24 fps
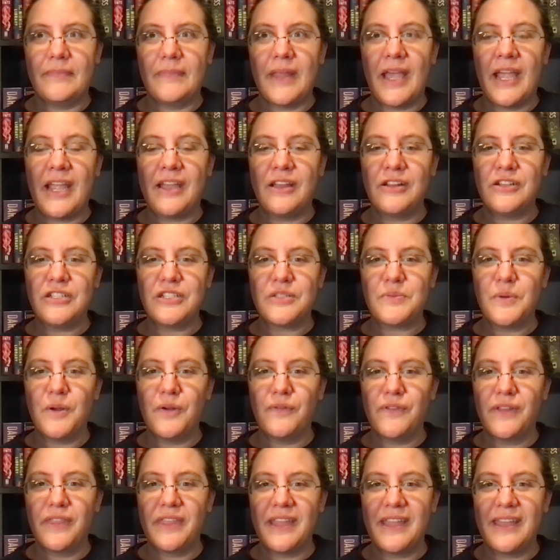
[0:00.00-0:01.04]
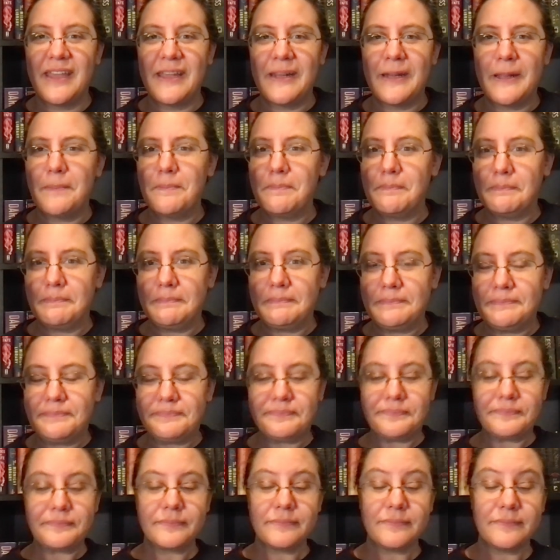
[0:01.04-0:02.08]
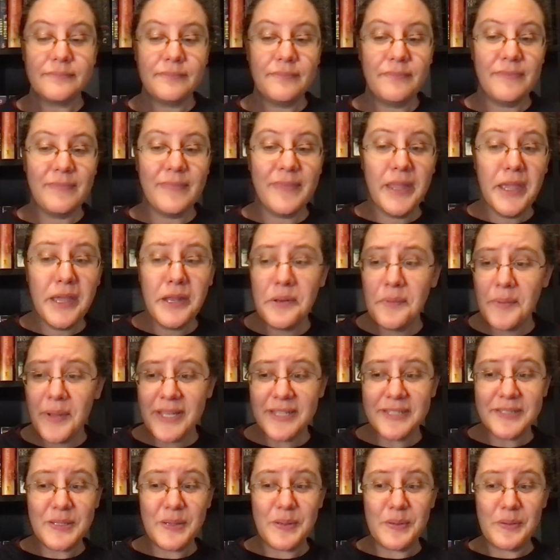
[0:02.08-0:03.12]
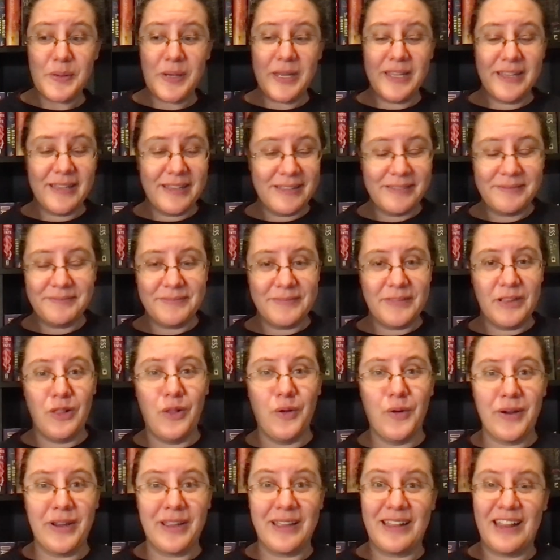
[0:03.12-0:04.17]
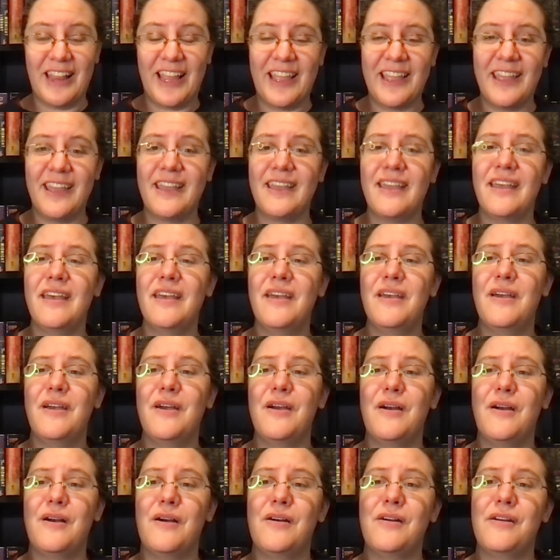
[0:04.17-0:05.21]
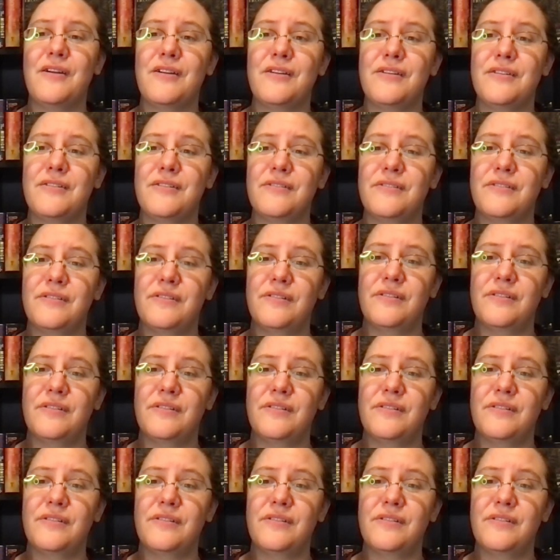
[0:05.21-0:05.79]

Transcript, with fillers: I could just be overthinking it. Anyway, so Lauren Clay, are.